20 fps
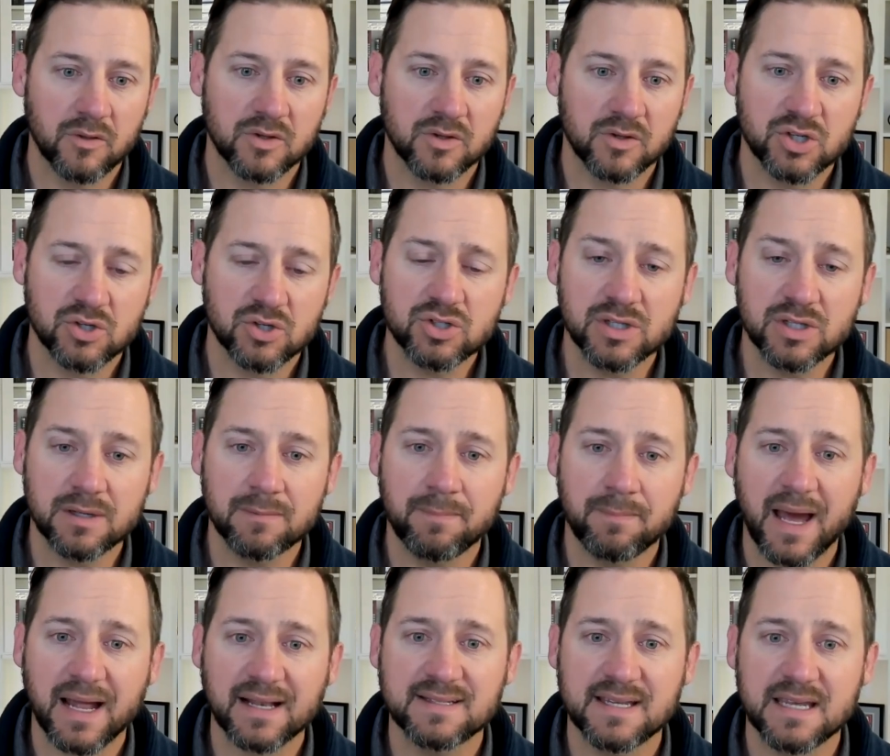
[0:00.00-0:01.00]
On the social
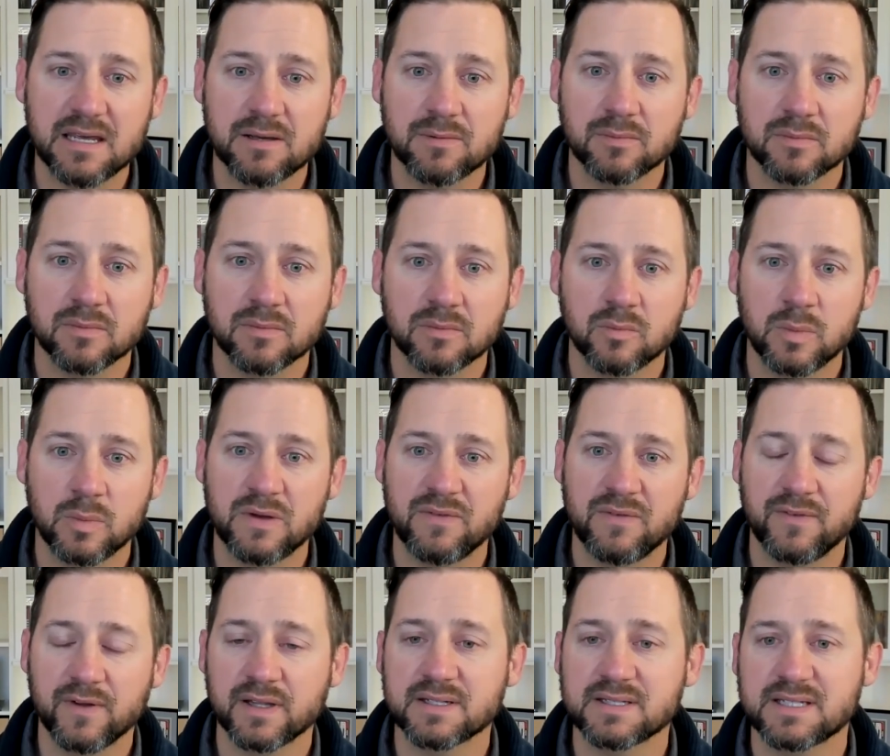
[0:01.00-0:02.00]
impact team, we
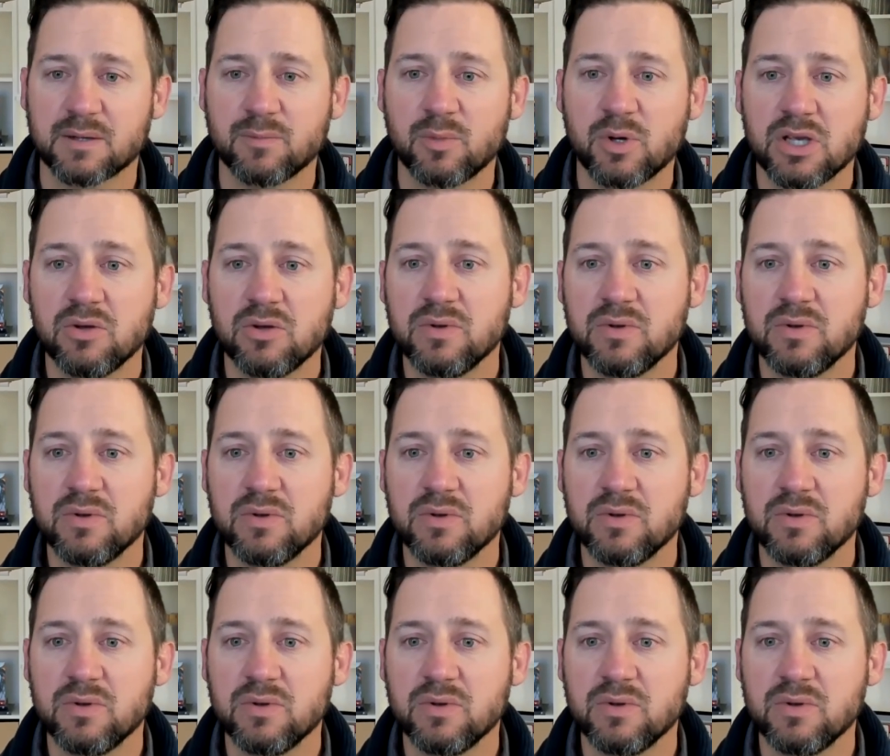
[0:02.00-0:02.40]
fill a somewhat